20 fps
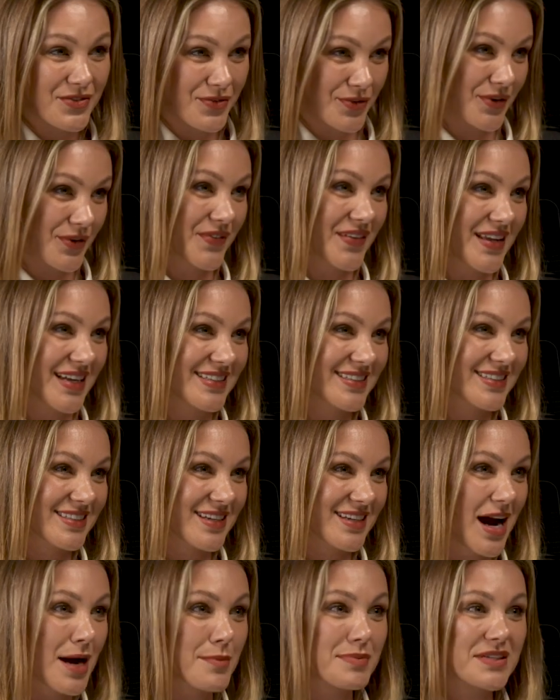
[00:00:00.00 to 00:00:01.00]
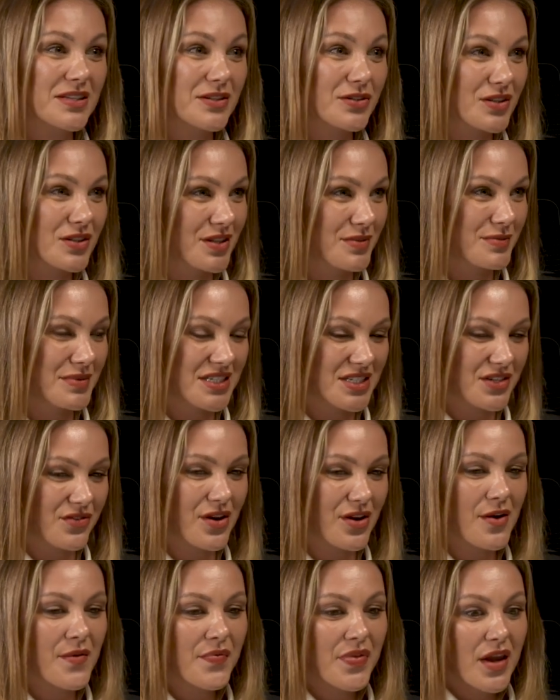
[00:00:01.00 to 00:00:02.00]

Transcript: for that. Absolutely busy.